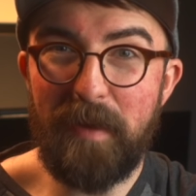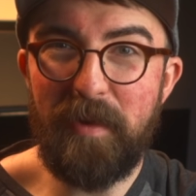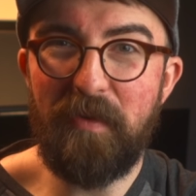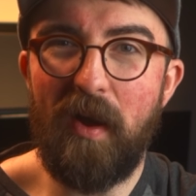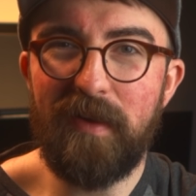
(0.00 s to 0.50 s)
get
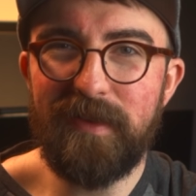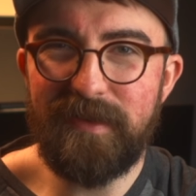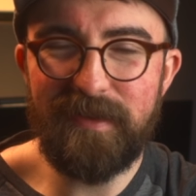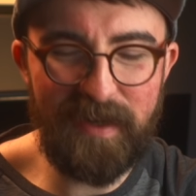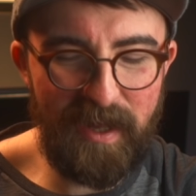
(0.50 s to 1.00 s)
me wrong, this
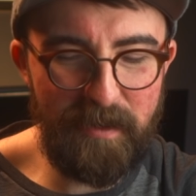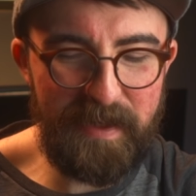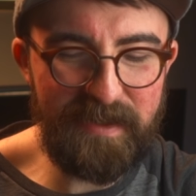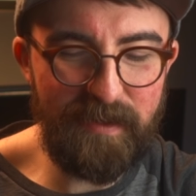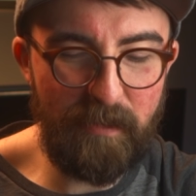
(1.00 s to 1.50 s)
isn't going to
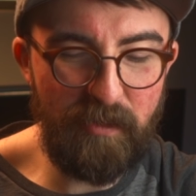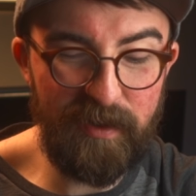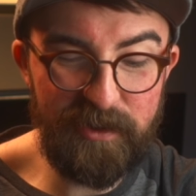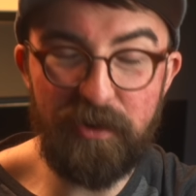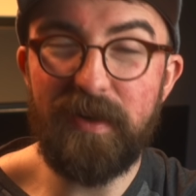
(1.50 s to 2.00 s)
be some
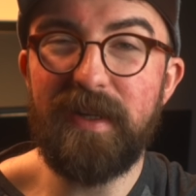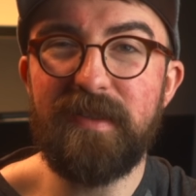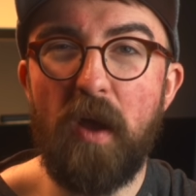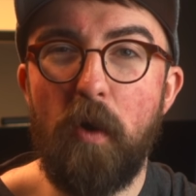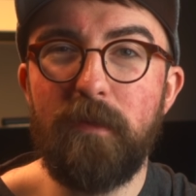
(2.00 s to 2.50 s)
luxurious
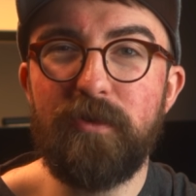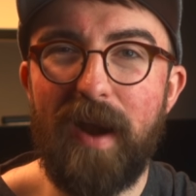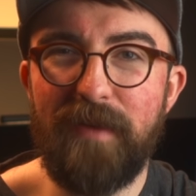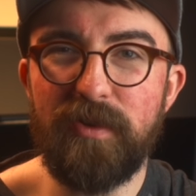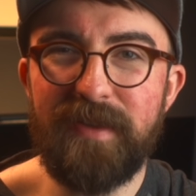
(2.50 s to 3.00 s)
home home
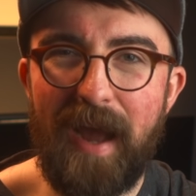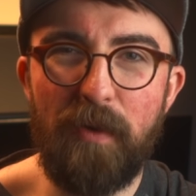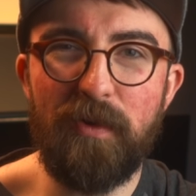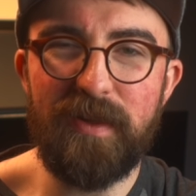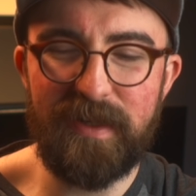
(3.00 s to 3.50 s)
travel
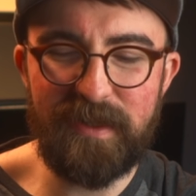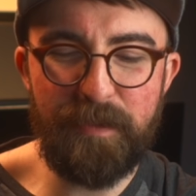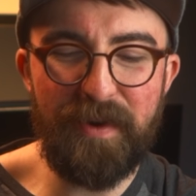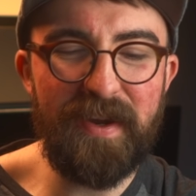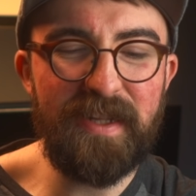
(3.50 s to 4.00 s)
towel
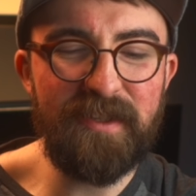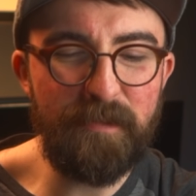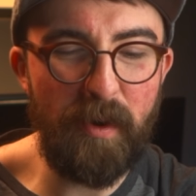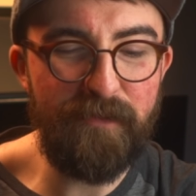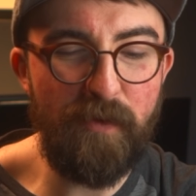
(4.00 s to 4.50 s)
experience,
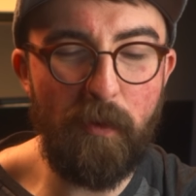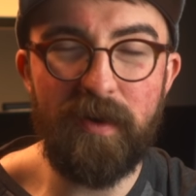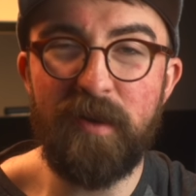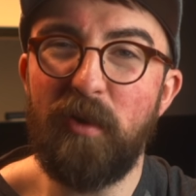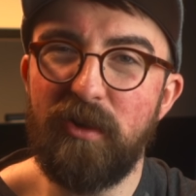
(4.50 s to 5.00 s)
but for
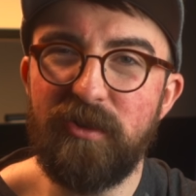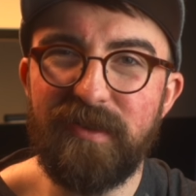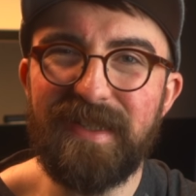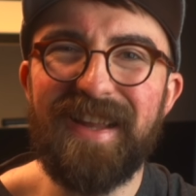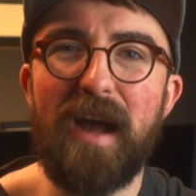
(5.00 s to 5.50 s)
an
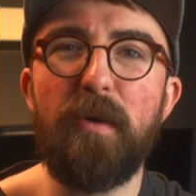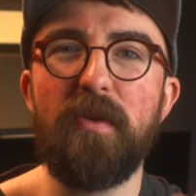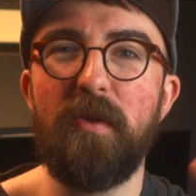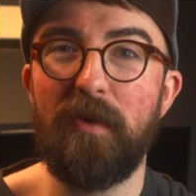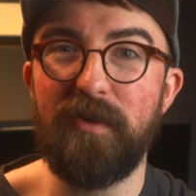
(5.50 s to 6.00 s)
emergency
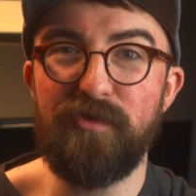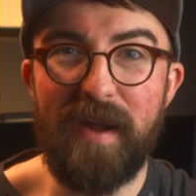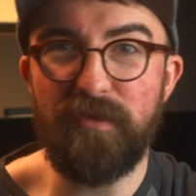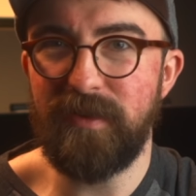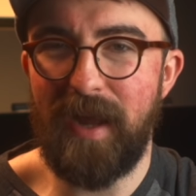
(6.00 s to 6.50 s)
towel or
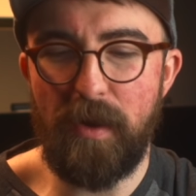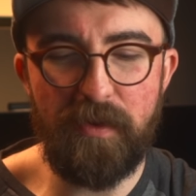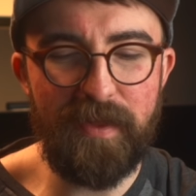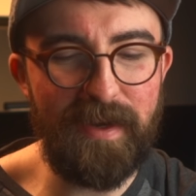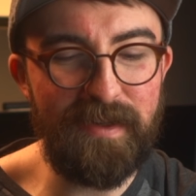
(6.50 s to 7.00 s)
travel towel
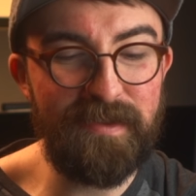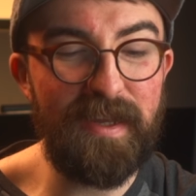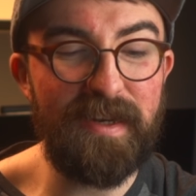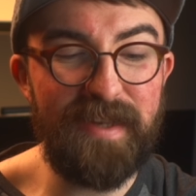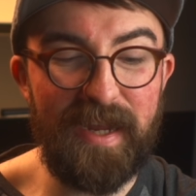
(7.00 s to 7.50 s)
that isn't
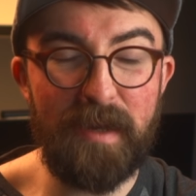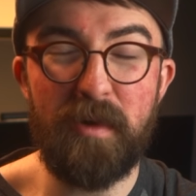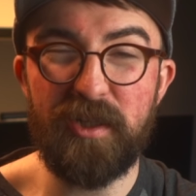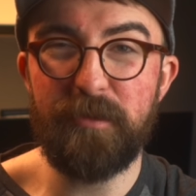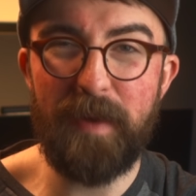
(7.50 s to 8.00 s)
gonna take up
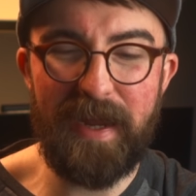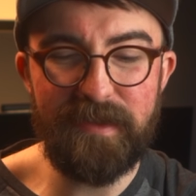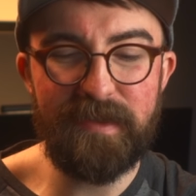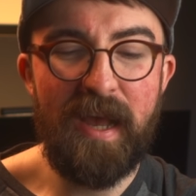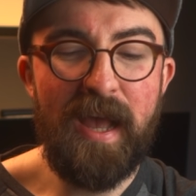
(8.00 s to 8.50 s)
much
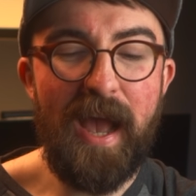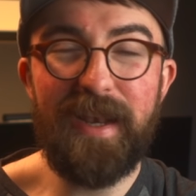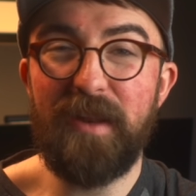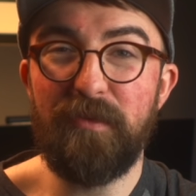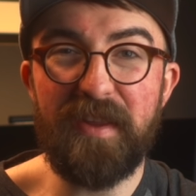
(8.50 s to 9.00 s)
space, I
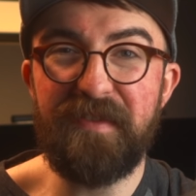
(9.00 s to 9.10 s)
didn't really